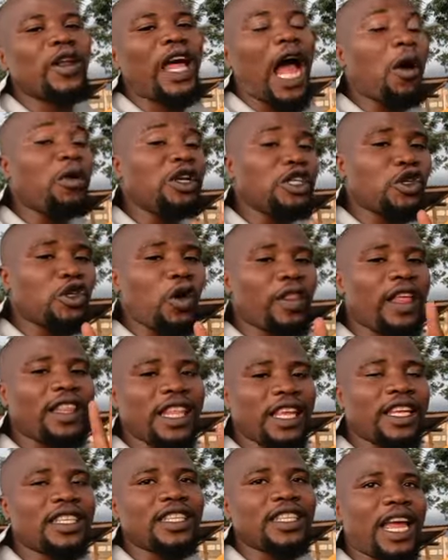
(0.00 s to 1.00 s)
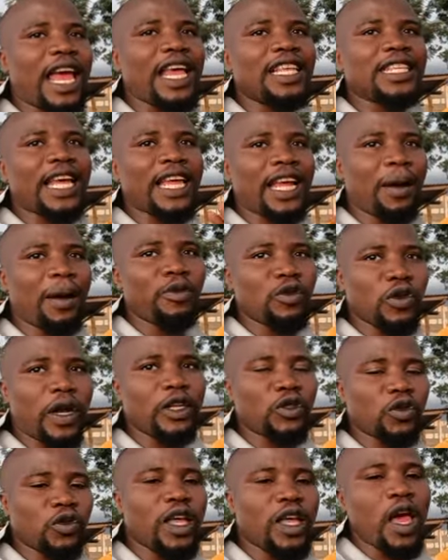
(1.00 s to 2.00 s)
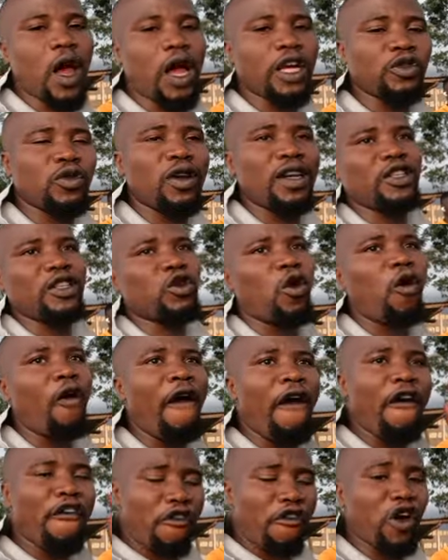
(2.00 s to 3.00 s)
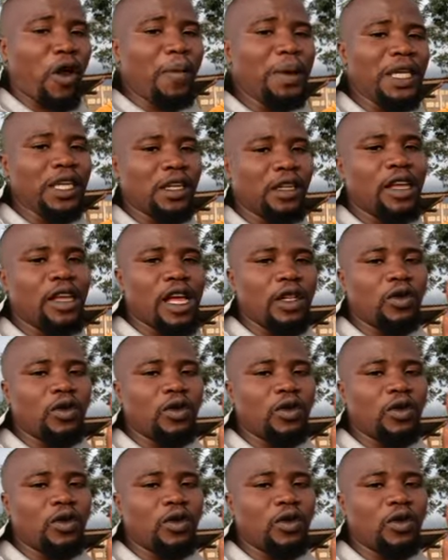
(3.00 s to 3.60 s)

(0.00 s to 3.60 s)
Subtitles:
I will show the things, guys, I come to learn today, actually. So follow me.